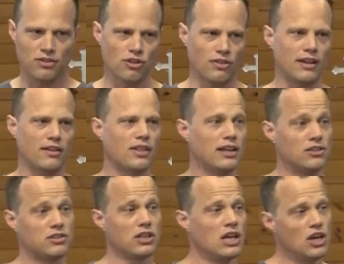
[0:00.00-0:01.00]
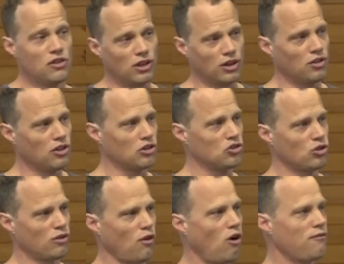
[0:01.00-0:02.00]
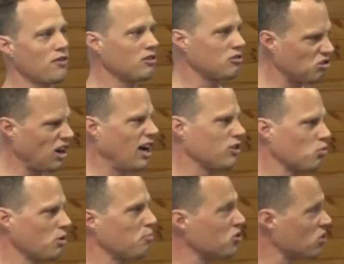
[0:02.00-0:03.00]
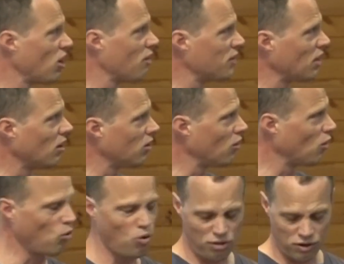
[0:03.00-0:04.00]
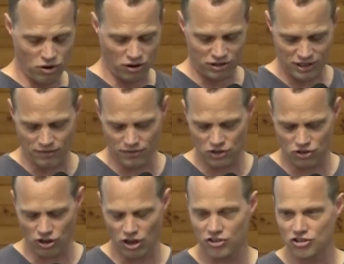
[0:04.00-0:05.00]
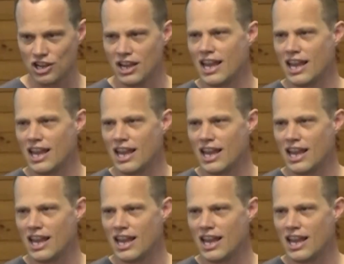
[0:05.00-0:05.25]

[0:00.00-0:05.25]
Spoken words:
So that is the sort of office charged with preserving the orthodoxy of the church.